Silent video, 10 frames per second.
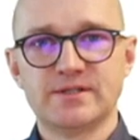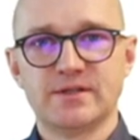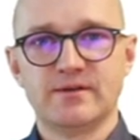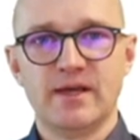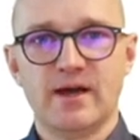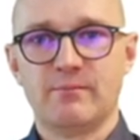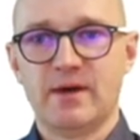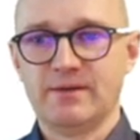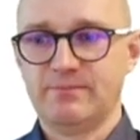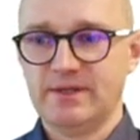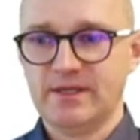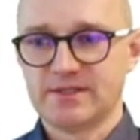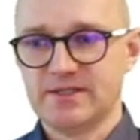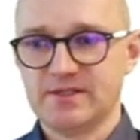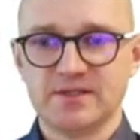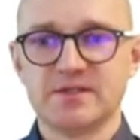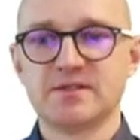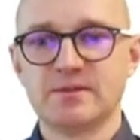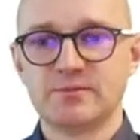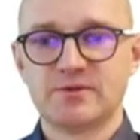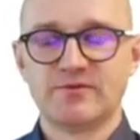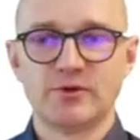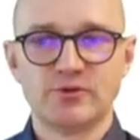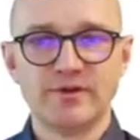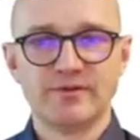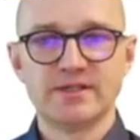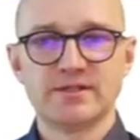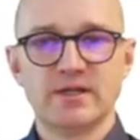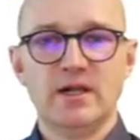There might be existing systems for doing this.